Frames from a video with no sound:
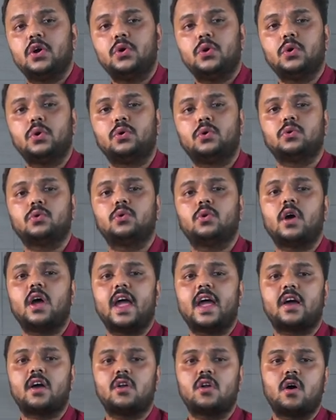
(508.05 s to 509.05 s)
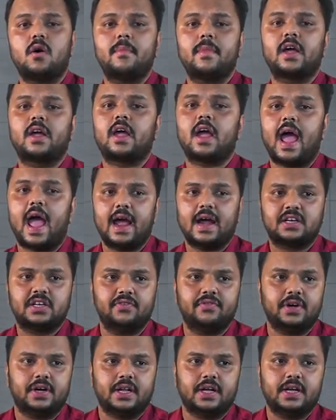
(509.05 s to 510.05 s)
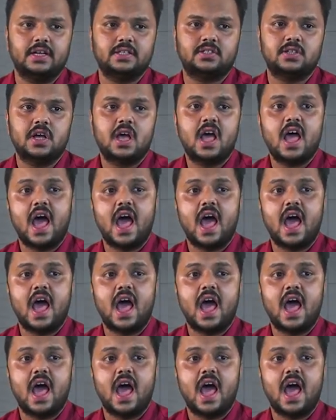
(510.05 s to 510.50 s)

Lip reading: due to economic activities.